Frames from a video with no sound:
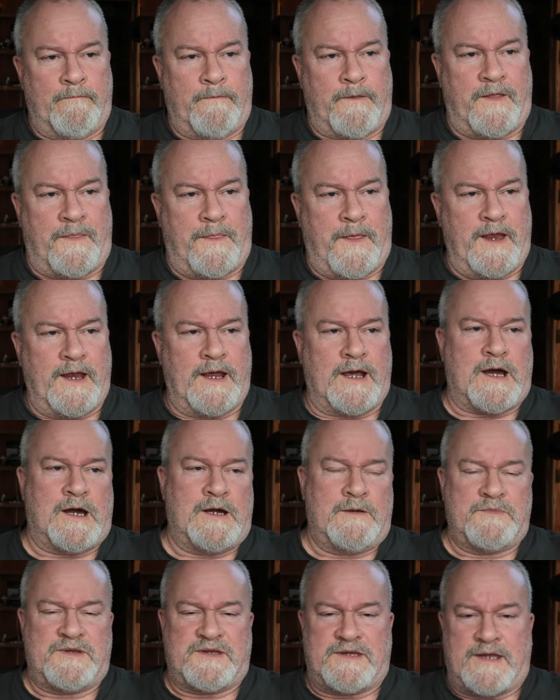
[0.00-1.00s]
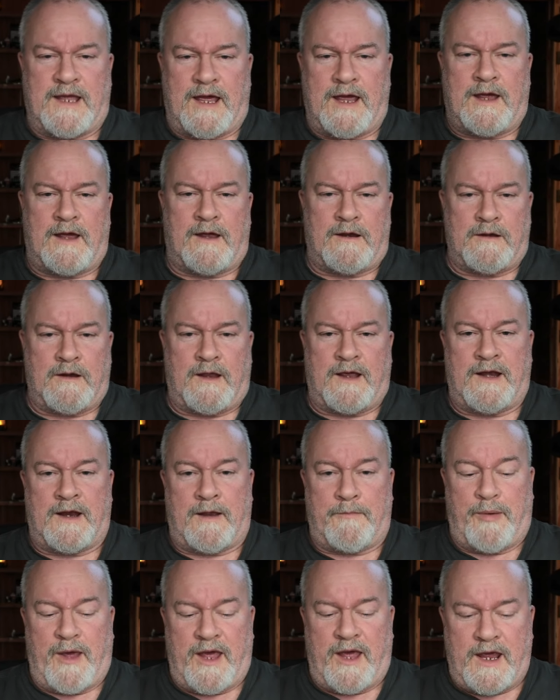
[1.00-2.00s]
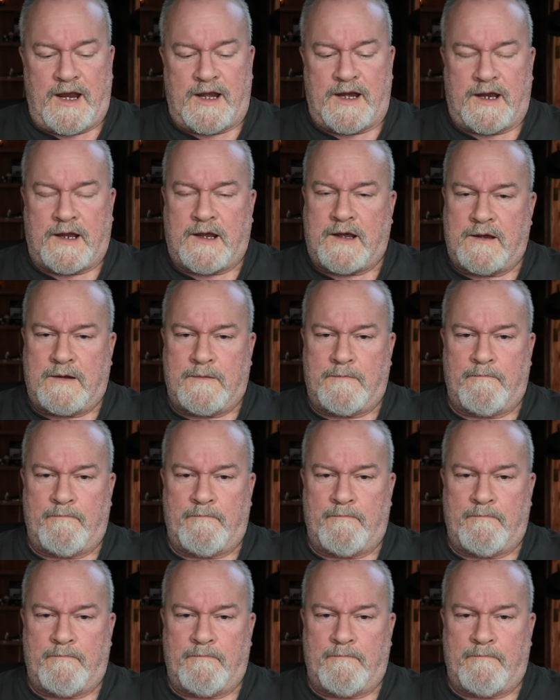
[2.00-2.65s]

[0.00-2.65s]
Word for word: The thing comes down, and I panic,